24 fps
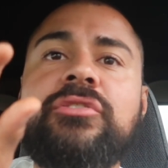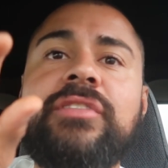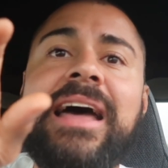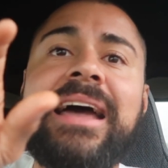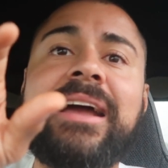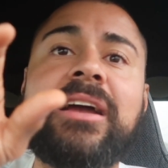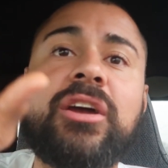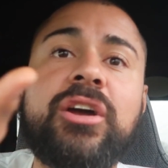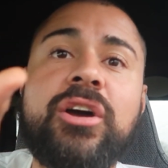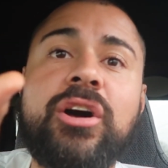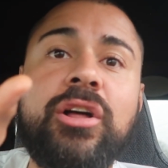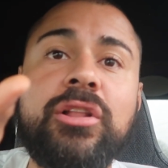
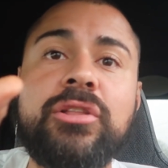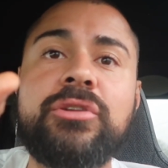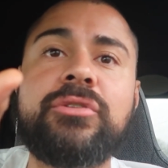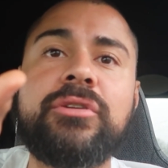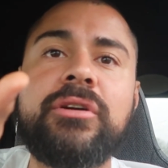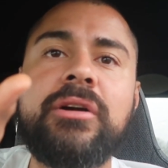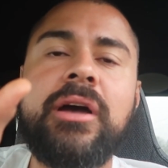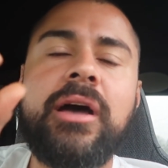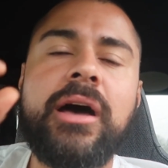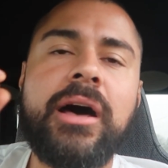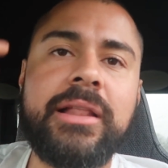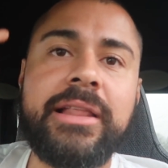that color,
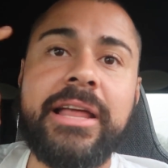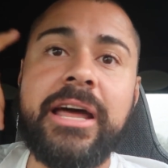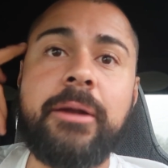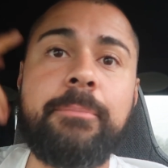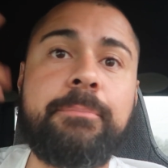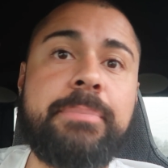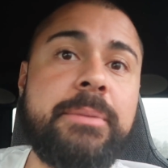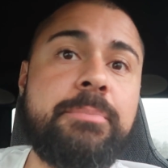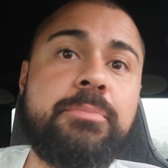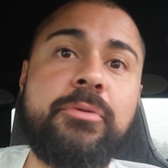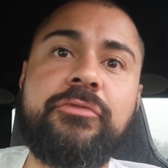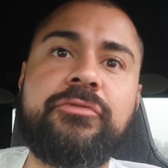a lot of
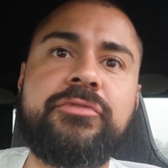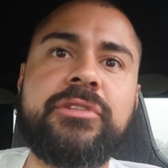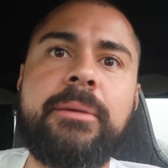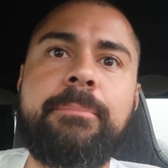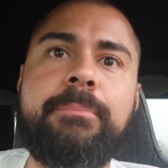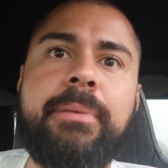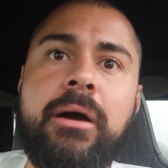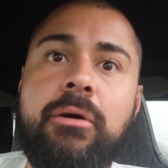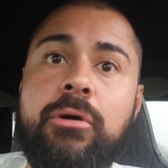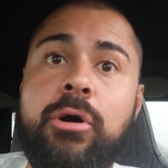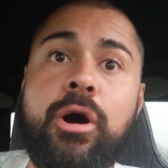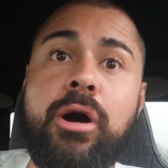people flip out.